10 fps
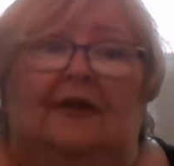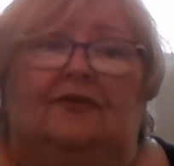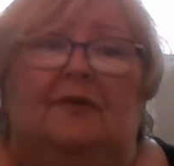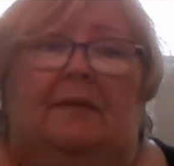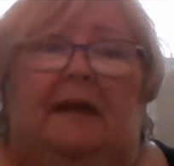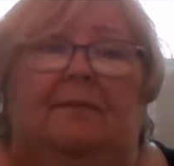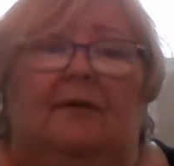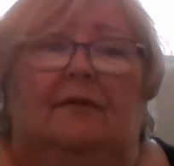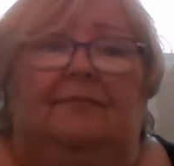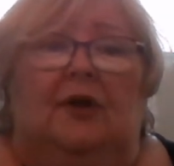So the
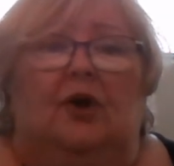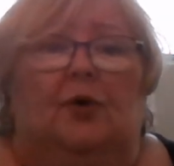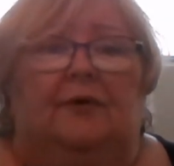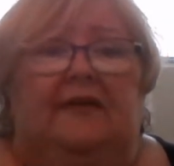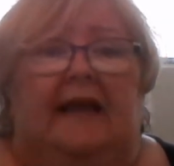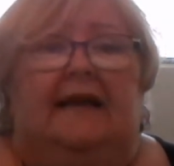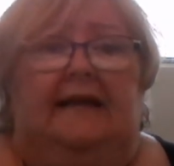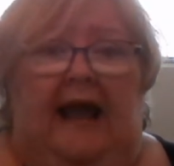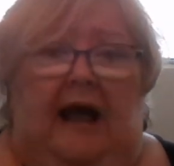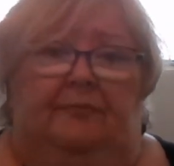people who were taken
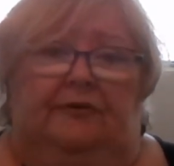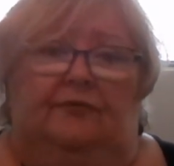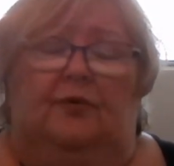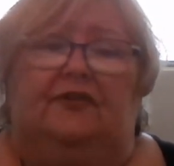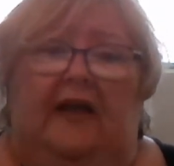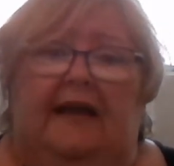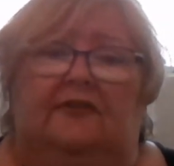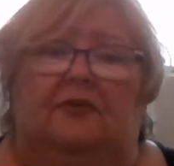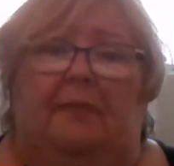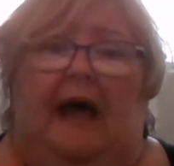captive were taken
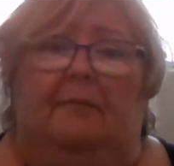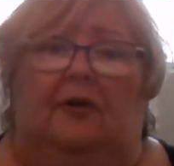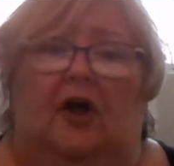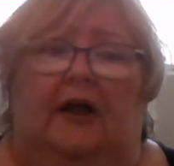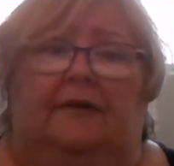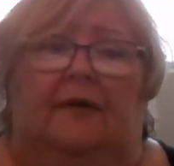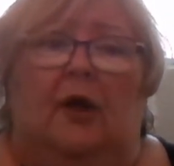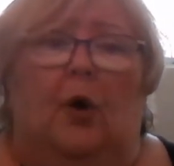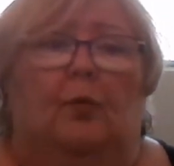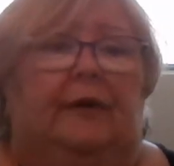to Babylon,
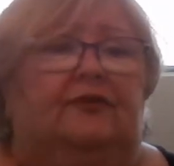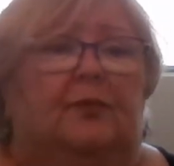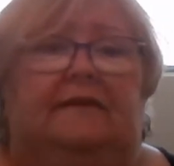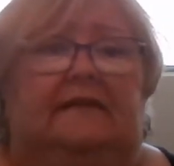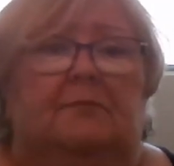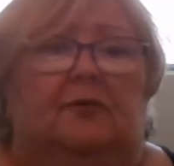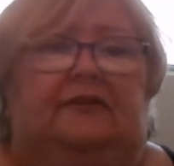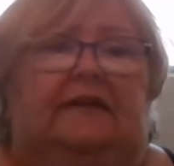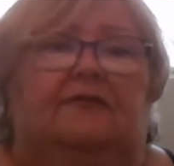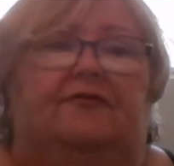which was the
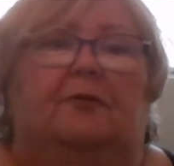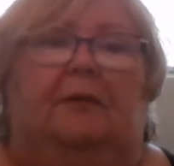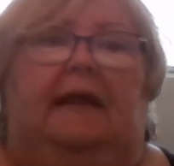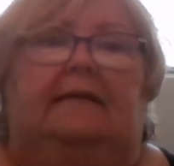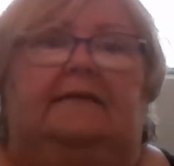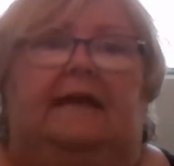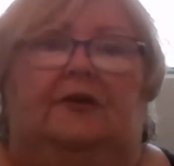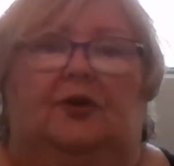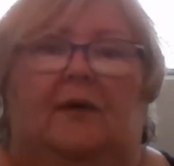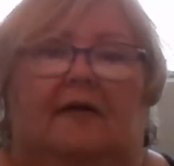most sinful place they
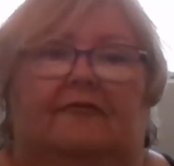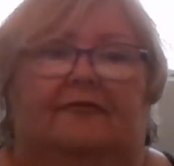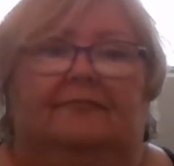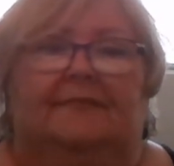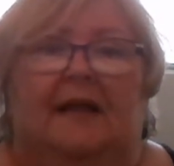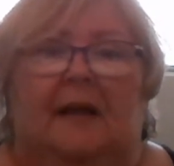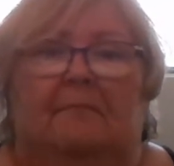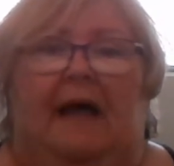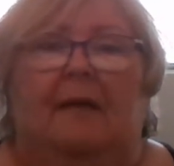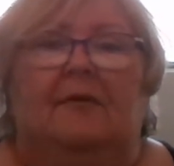knew of.
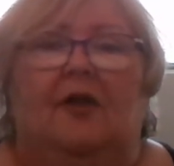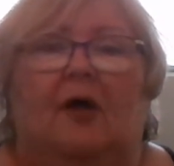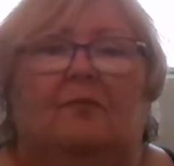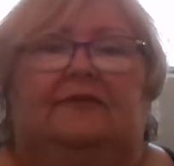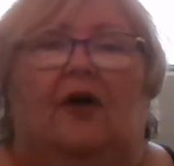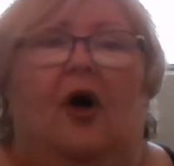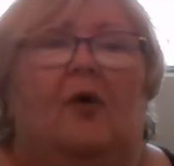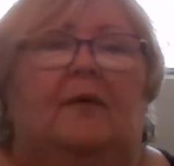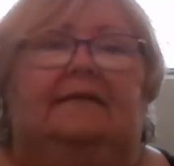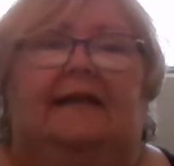Babylon was
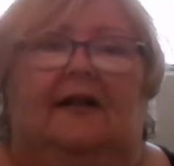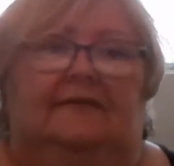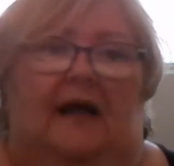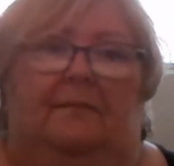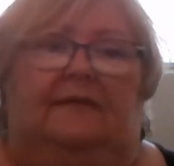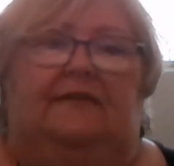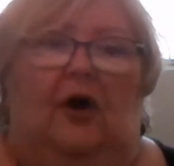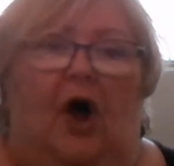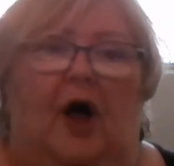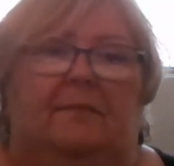always held up as
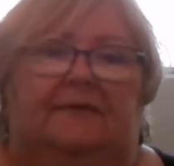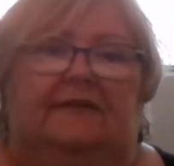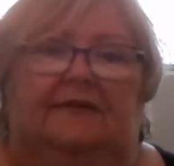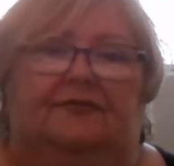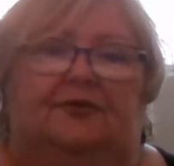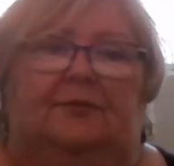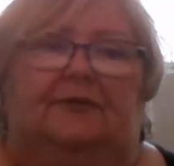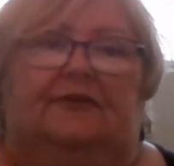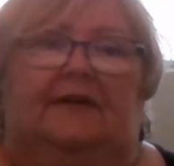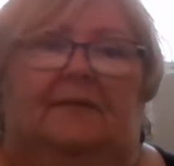the opposite of
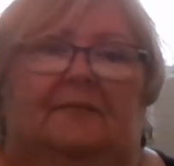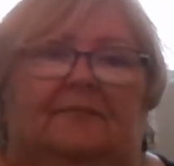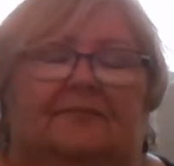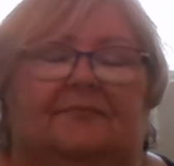Jerusalem.